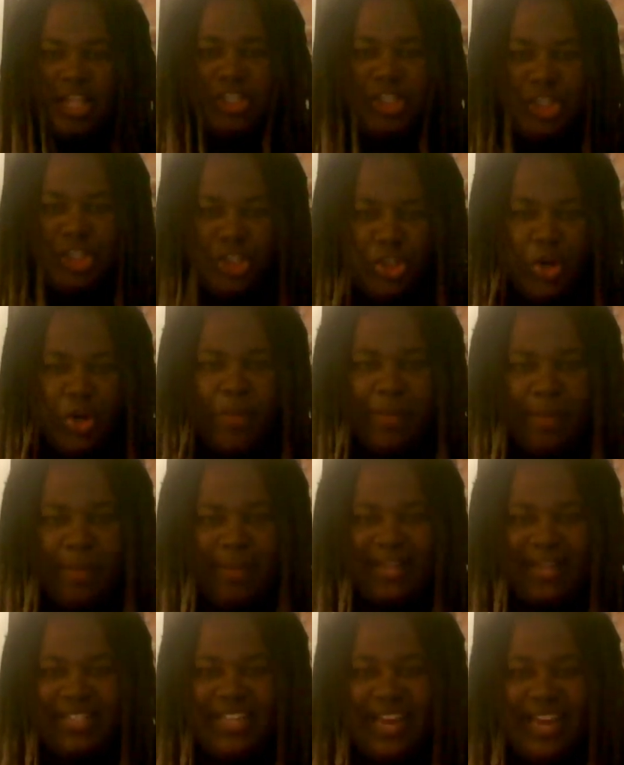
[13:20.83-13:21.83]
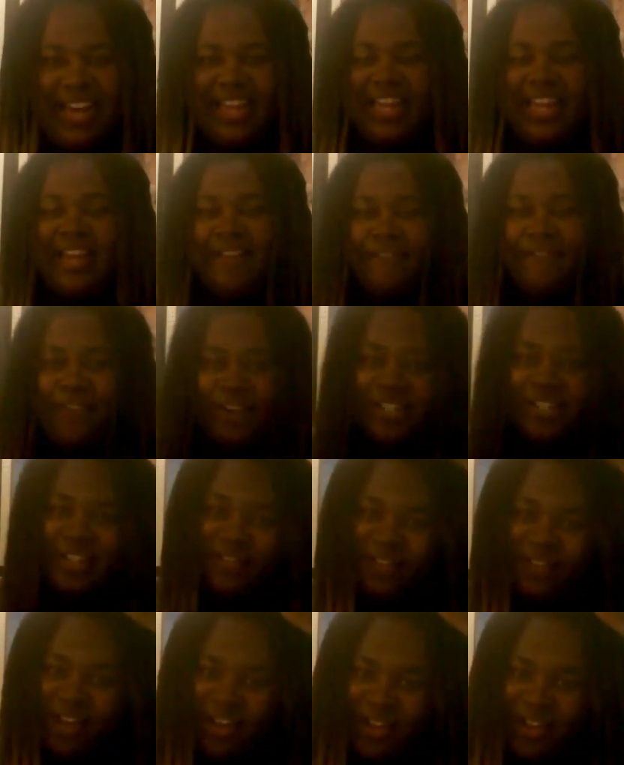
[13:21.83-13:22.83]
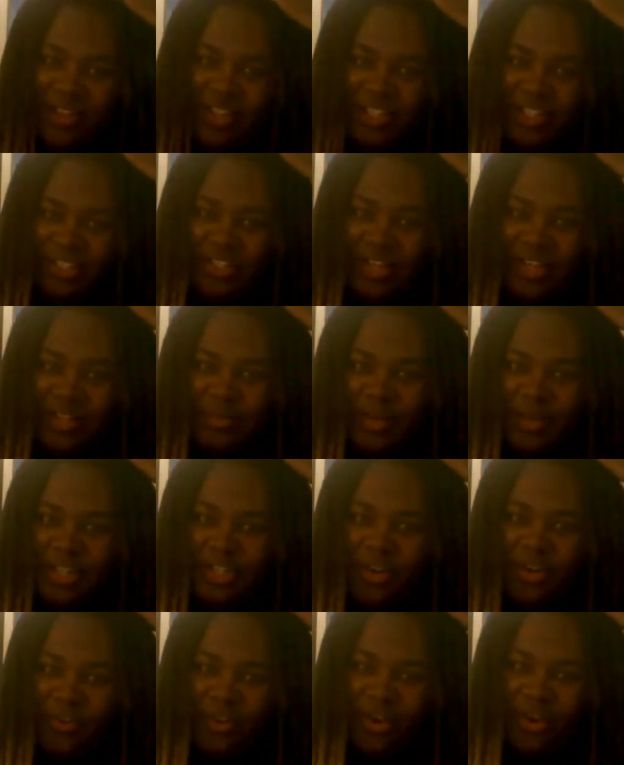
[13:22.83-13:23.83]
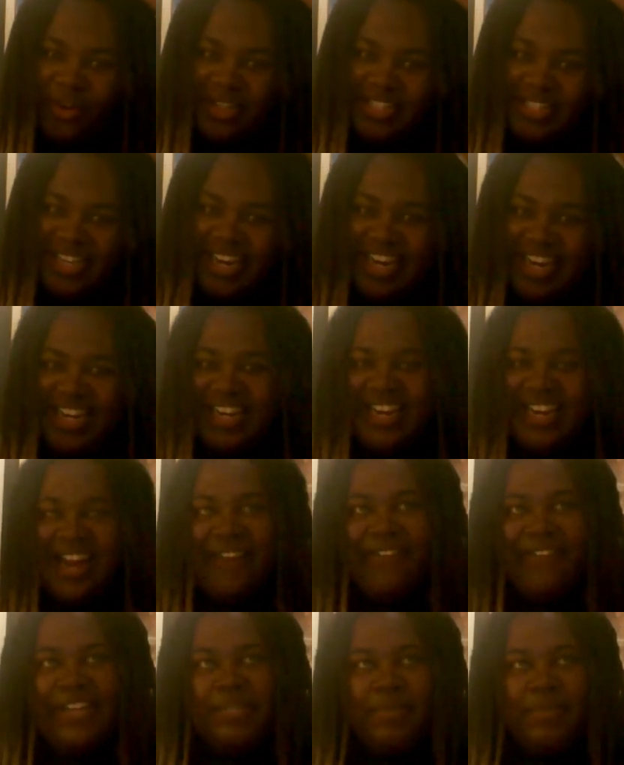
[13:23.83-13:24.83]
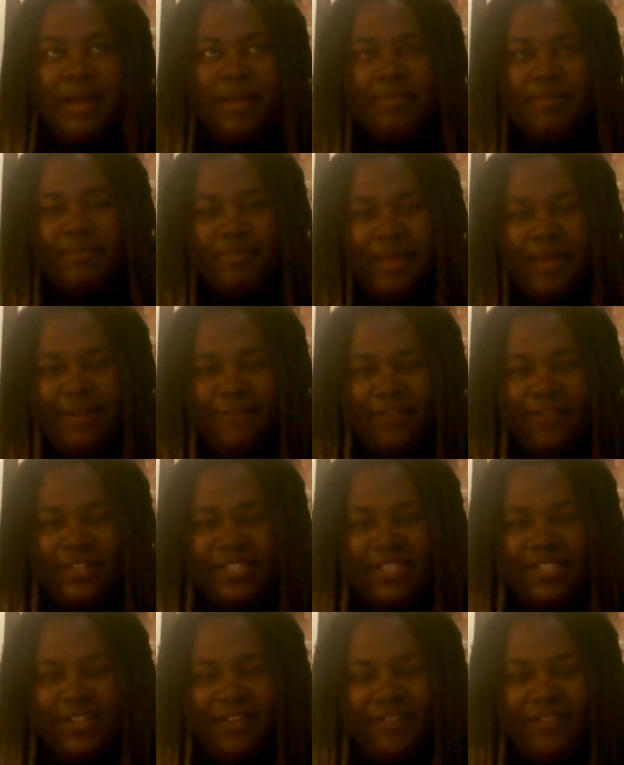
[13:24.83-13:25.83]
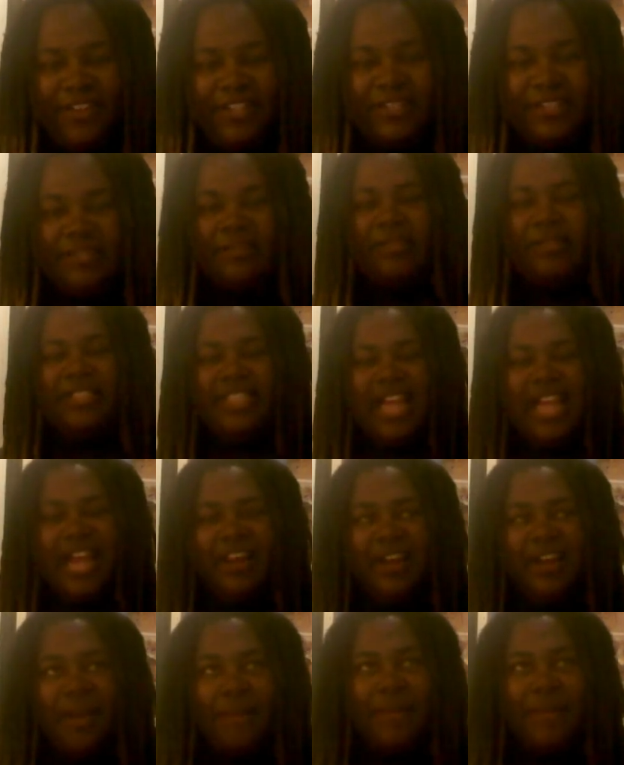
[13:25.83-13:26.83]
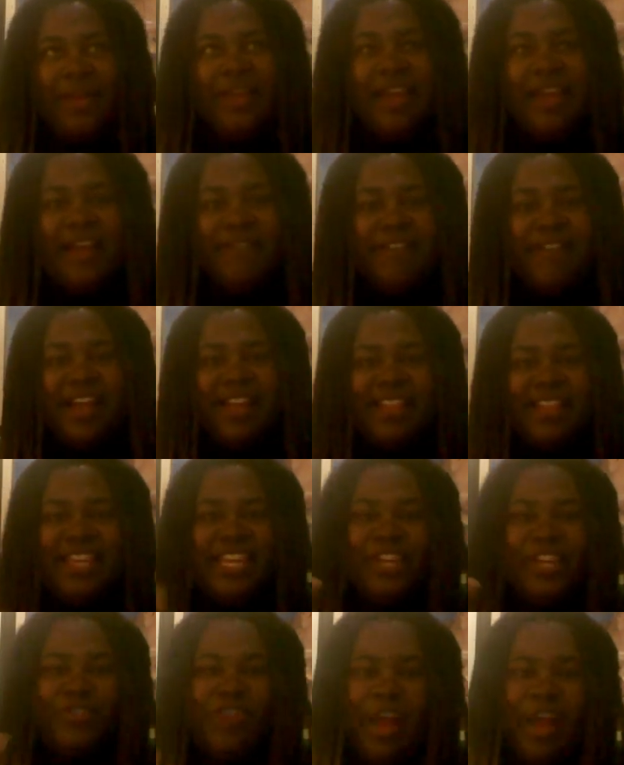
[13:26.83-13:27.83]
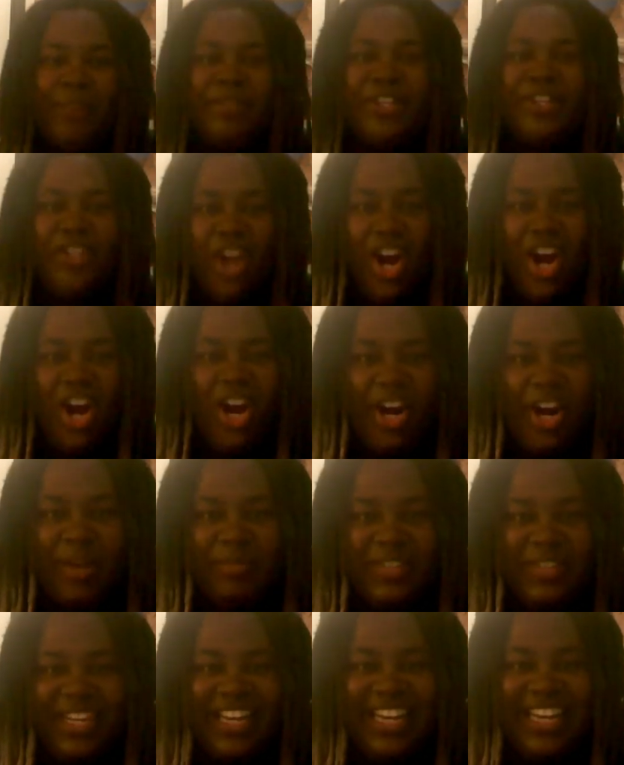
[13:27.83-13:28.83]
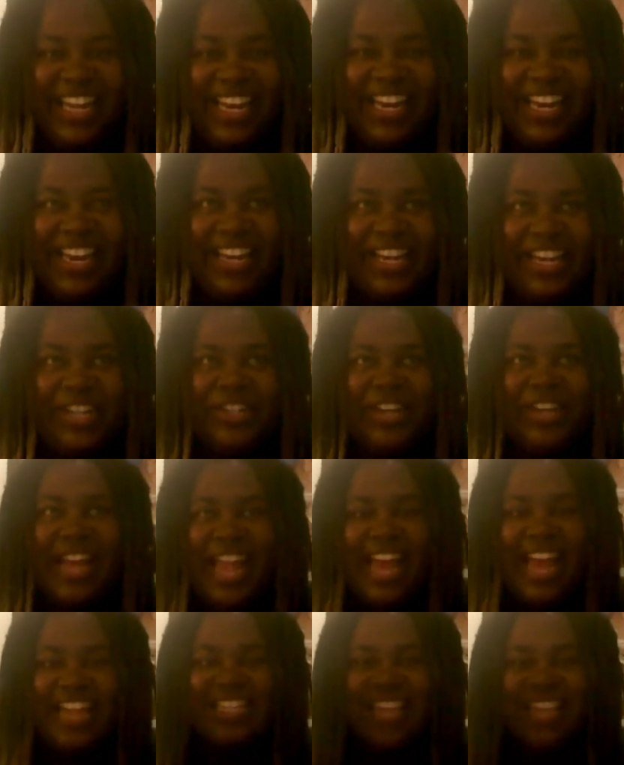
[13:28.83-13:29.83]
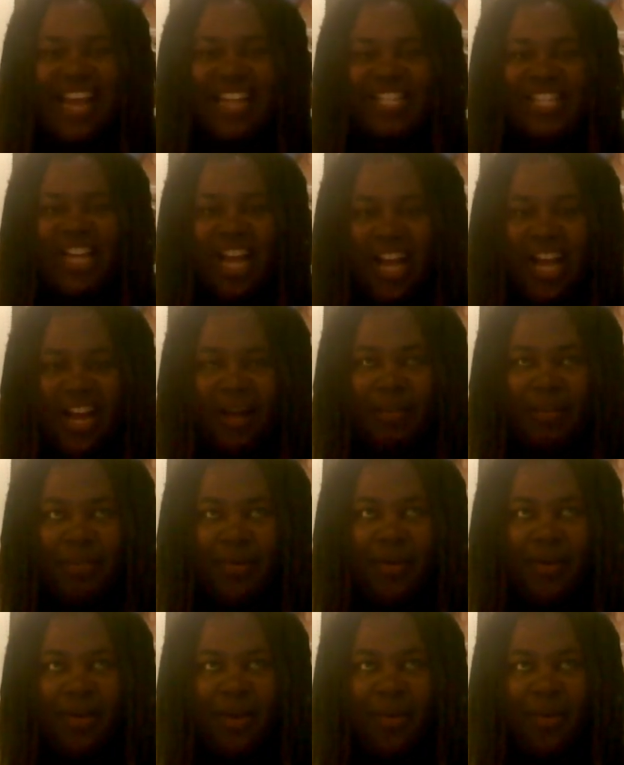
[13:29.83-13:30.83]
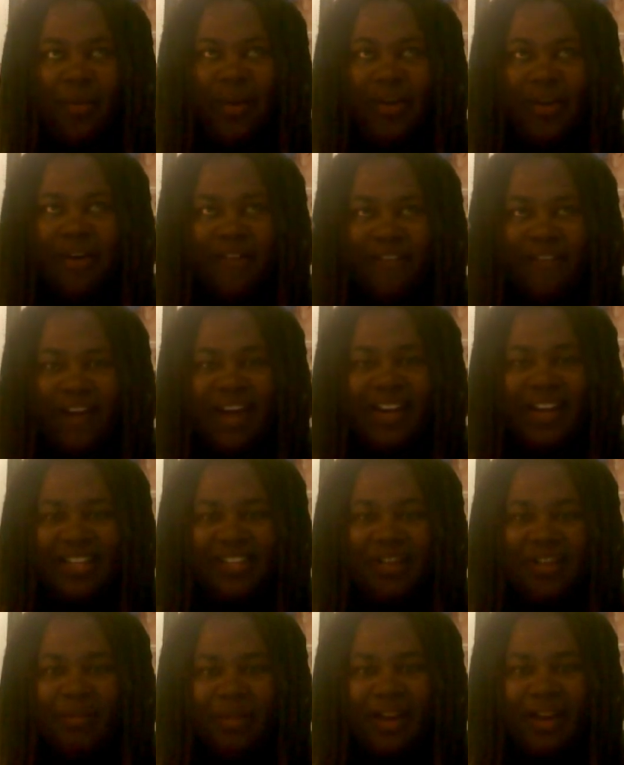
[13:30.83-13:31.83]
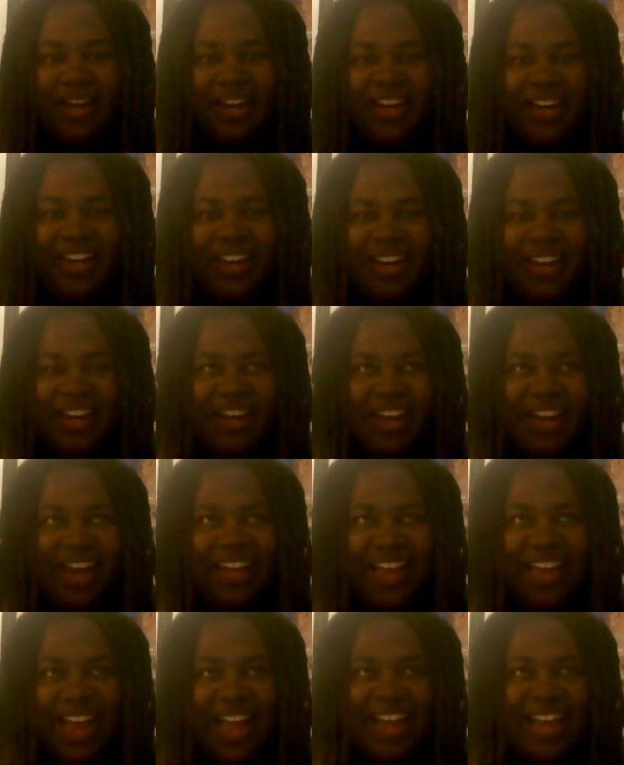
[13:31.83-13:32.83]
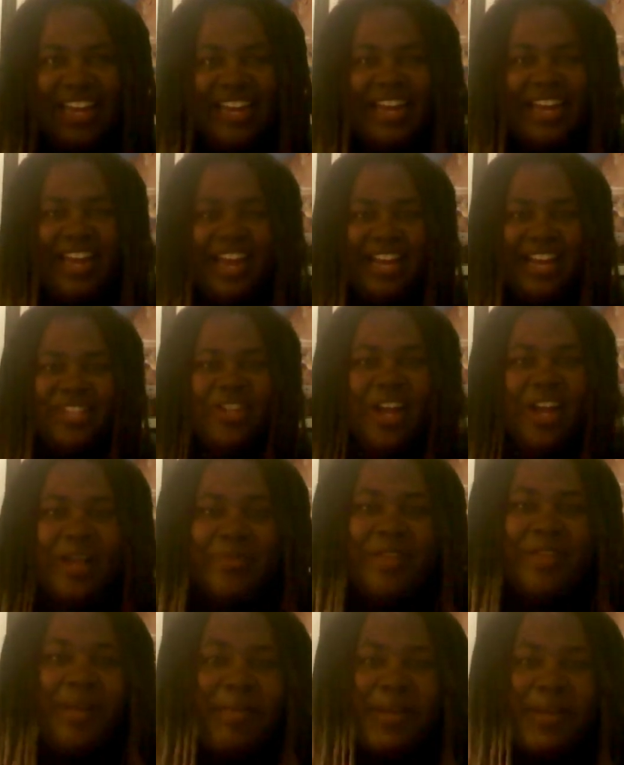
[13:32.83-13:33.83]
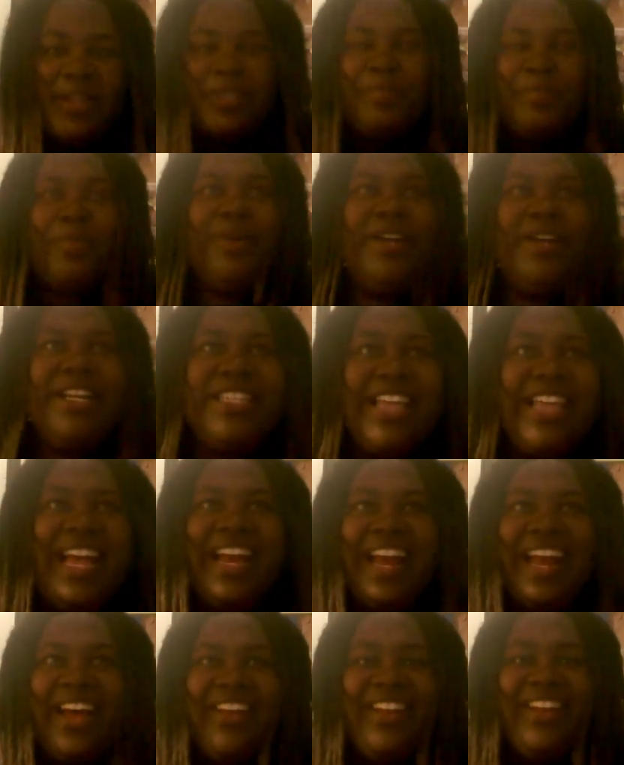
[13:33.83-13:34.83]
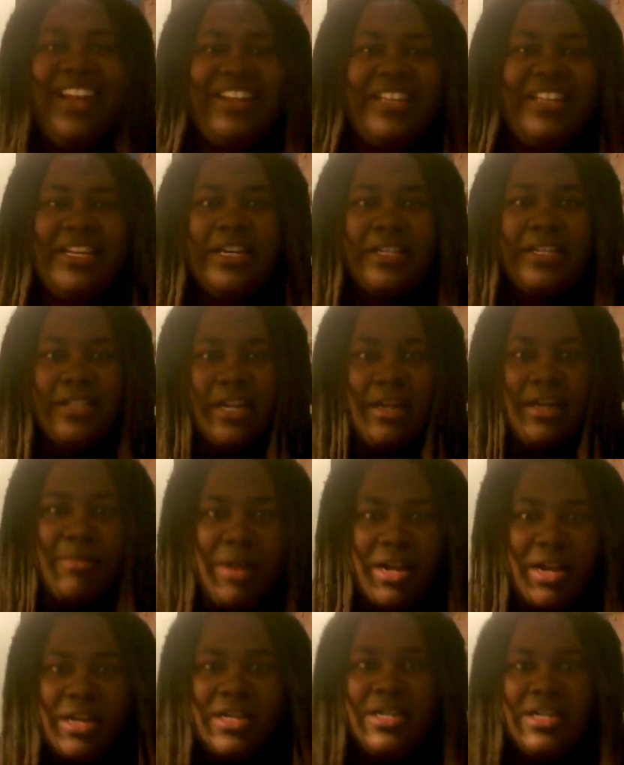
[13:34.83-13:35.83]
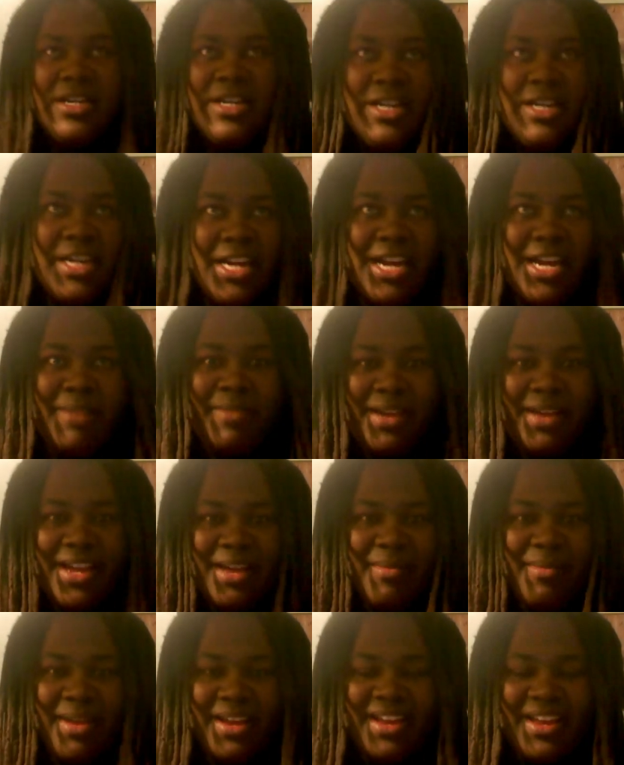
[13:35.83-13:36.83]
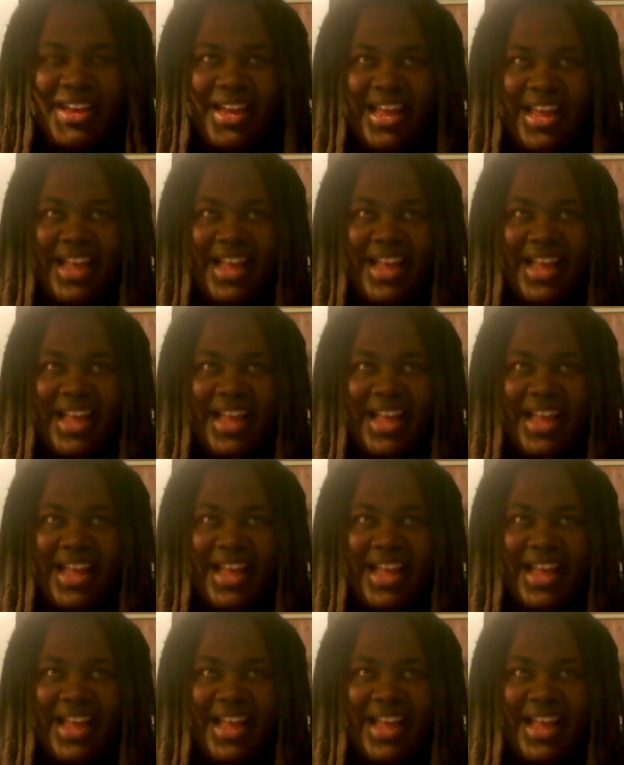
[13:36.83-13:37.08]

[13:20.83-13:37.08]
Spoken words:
Stupid mistake. First of all, what Joe Rogan said, he did not respect Bigfoot Silva's stand-up. If anything, he dropped his arms like an idiot. He should have had his hands up when you're fighting somebody like that. He had his arms up and he was putting his head out like this, like, come on, hit me.